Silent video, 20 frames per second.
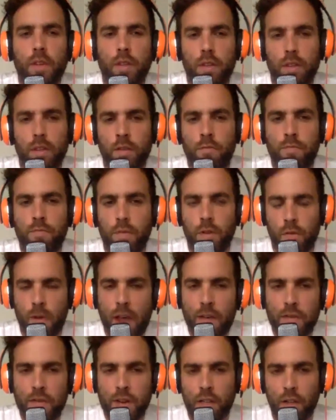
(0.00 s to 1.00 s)
You
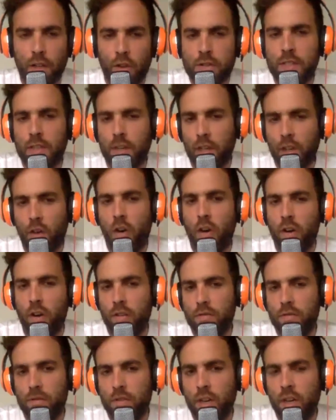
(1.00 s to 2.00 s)
haven't lost a lot
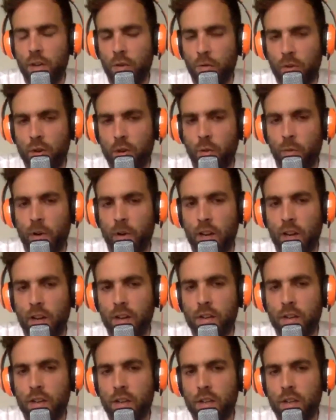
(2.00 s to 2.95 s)
in your career.